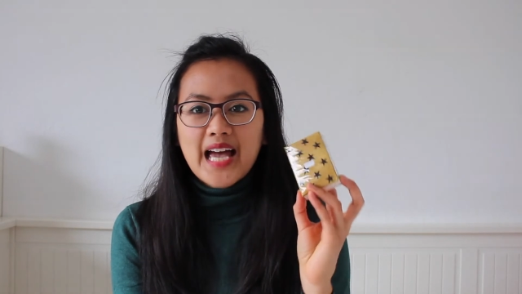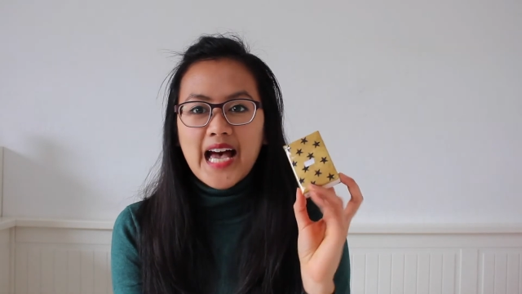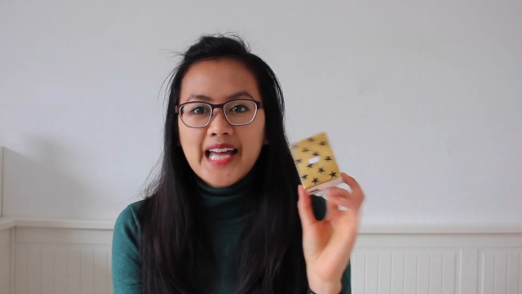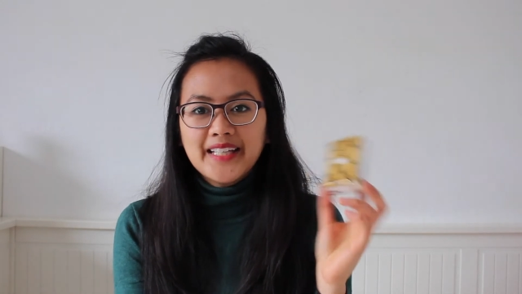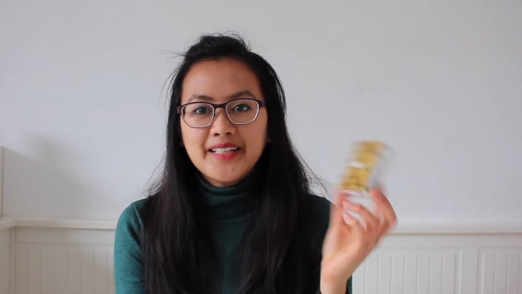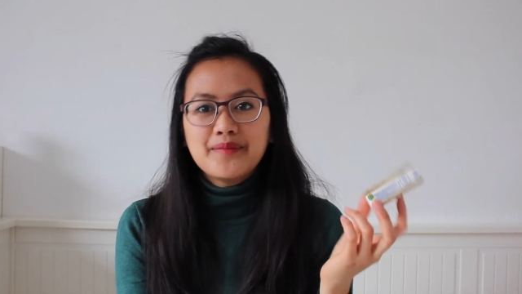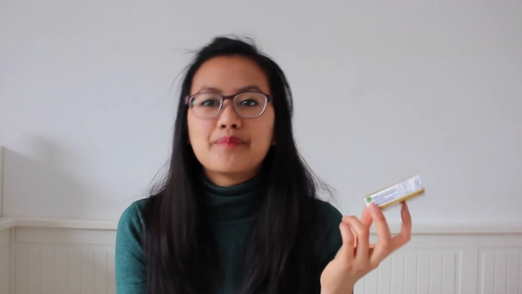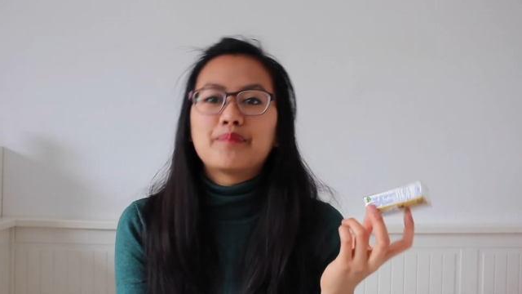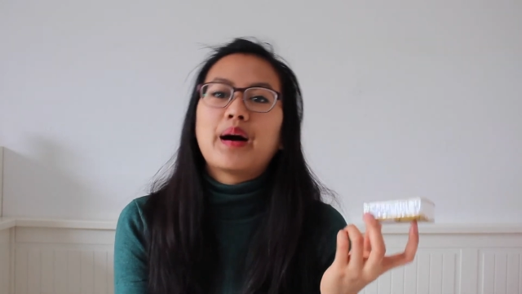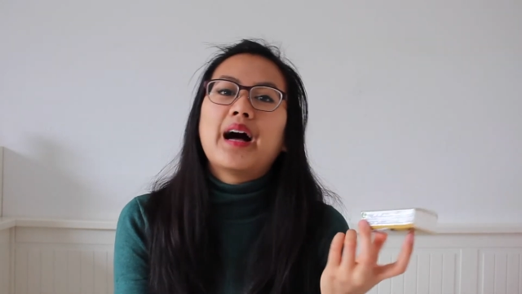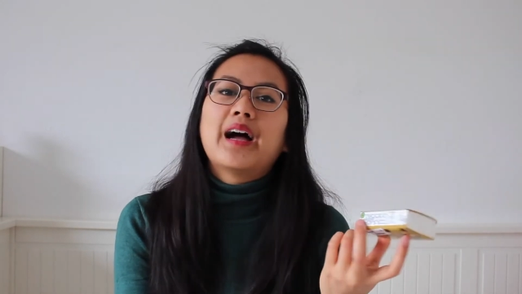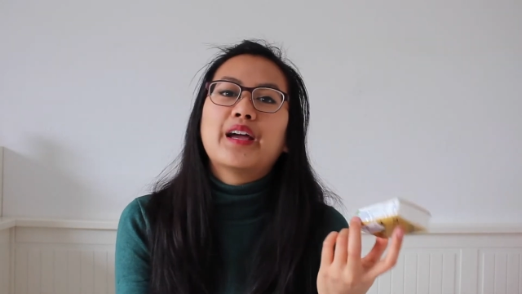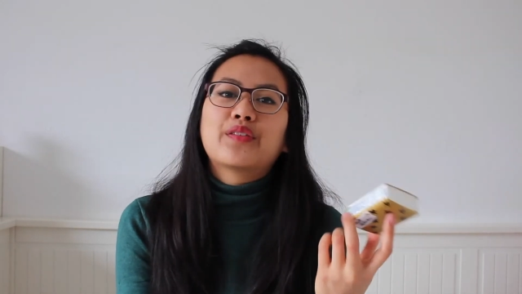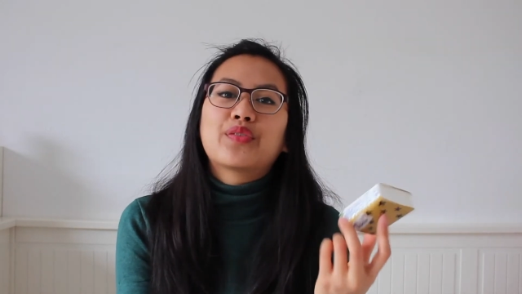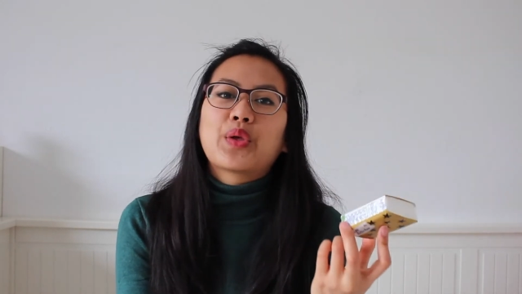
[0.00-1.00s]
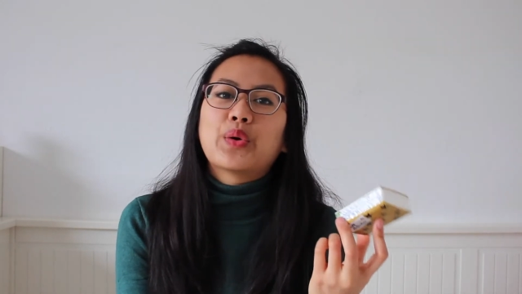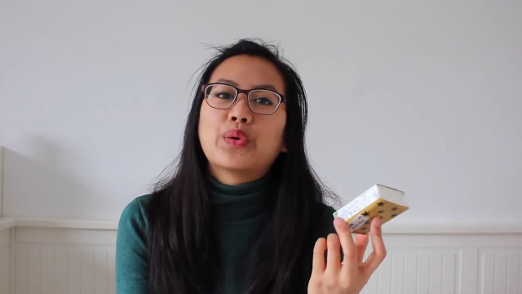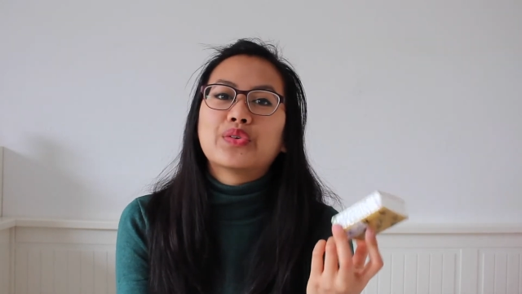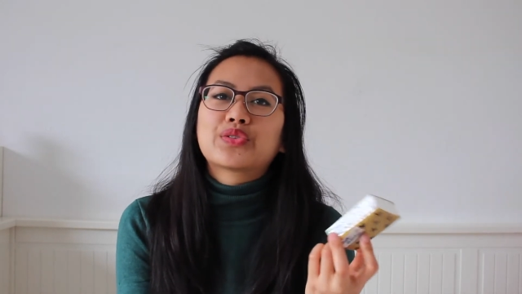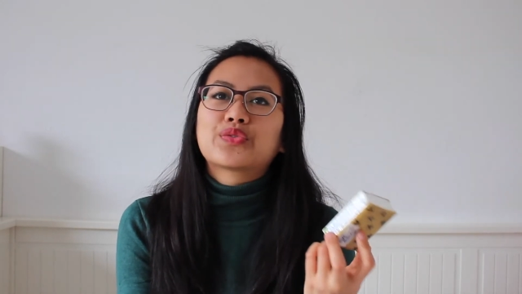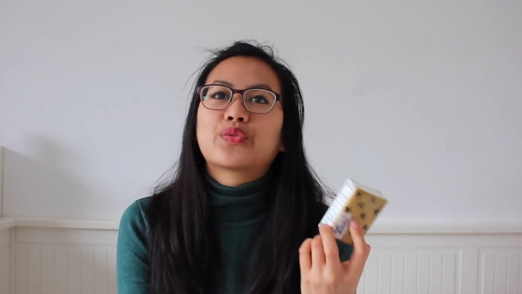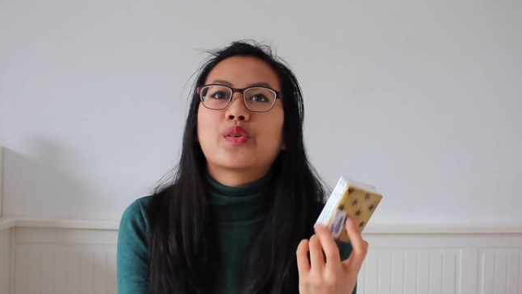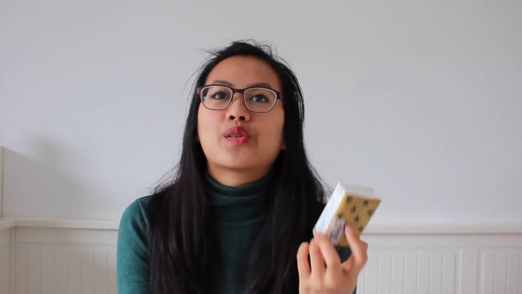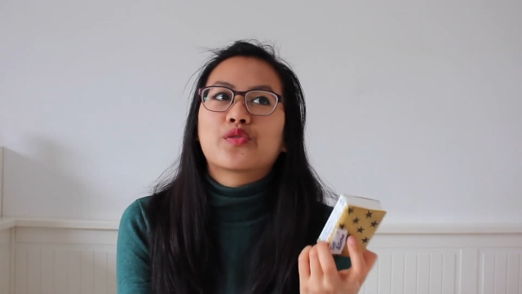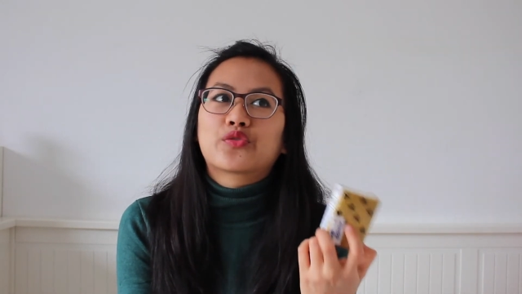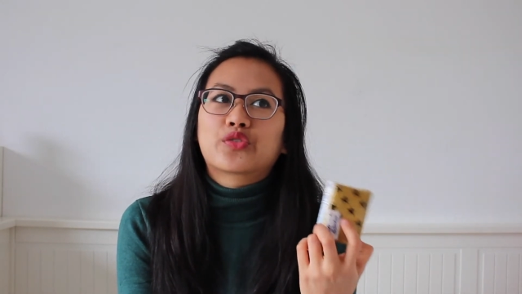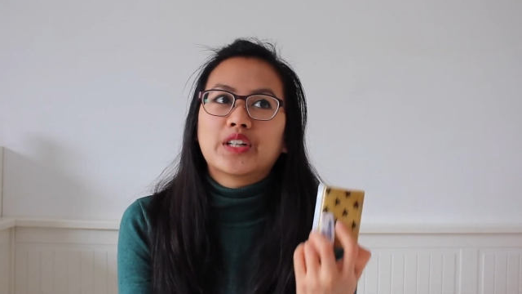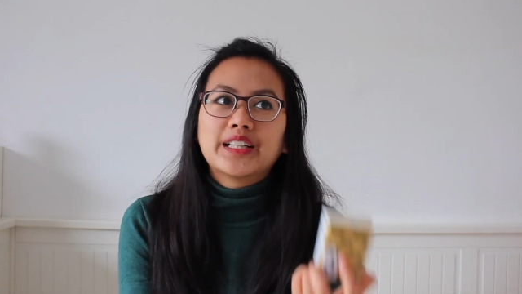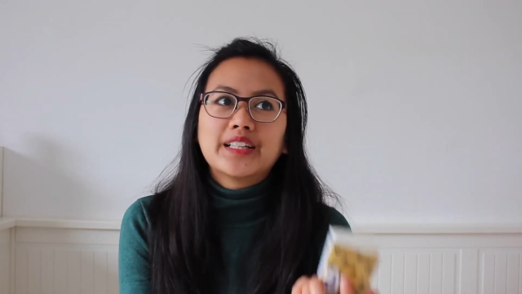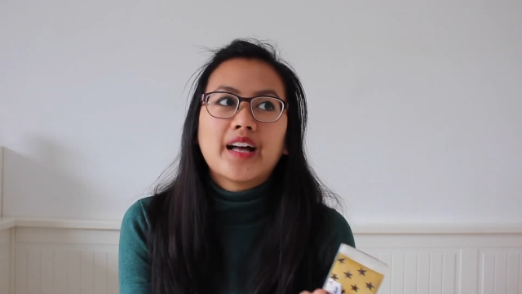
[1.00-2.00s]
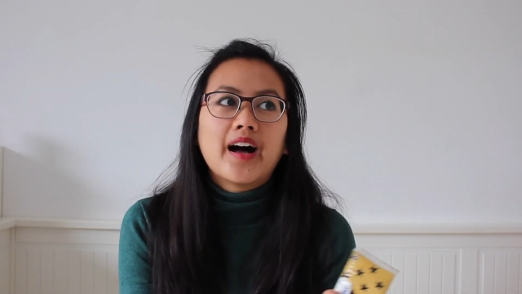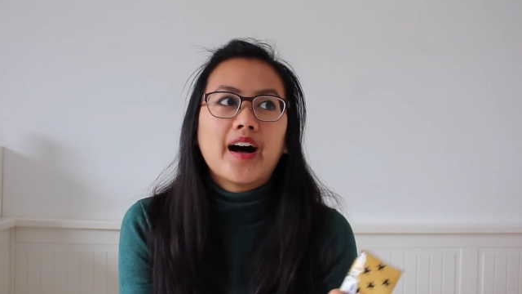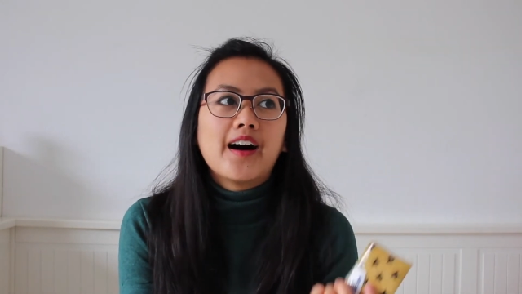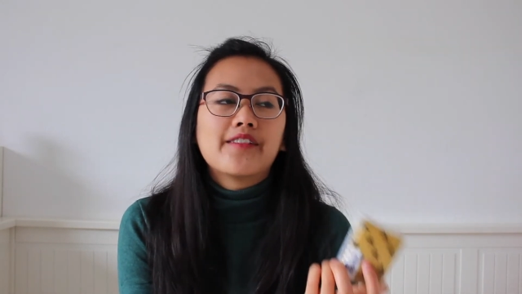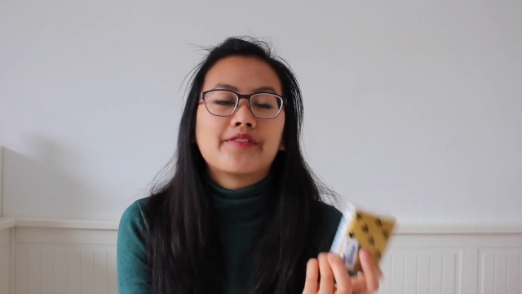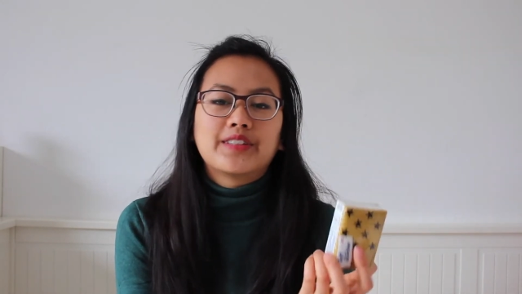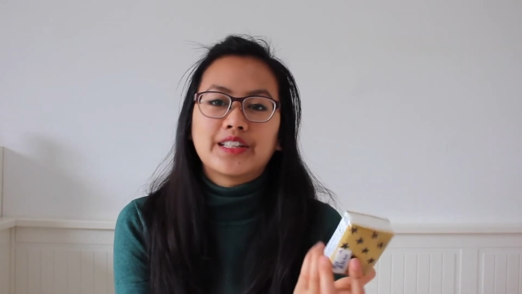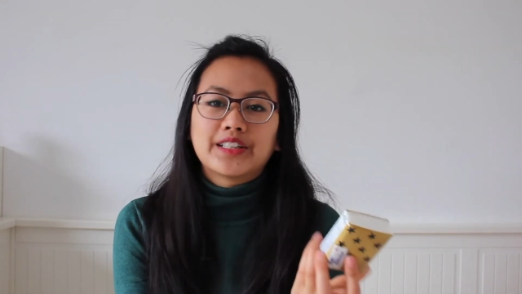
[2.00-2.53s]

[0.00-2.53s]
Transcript: I didn't buy those for 3.5